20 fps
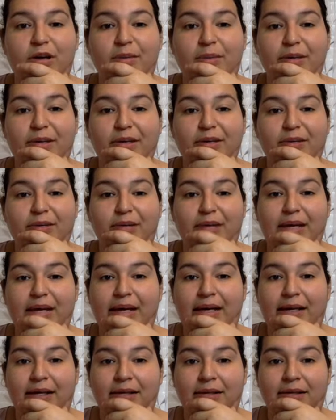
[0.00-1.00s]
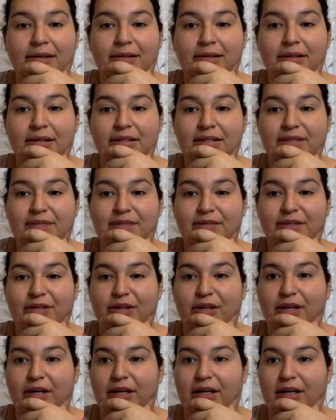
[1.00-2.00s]
how I'm going to do that. So I have to
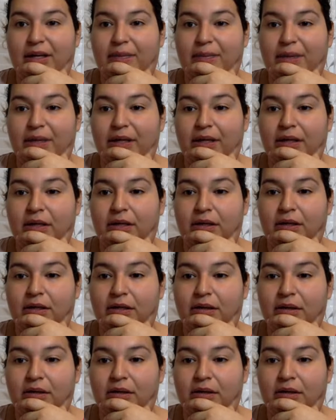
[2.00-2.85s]
look on it up here.